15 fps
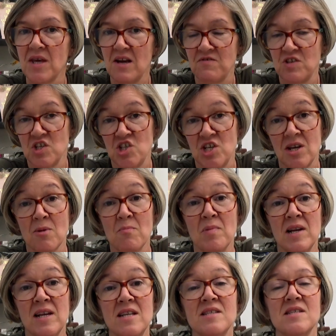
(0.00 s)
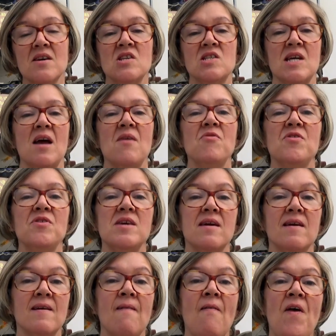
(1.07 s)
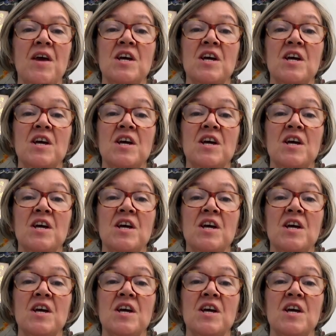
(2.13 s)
after she completes her 10th year,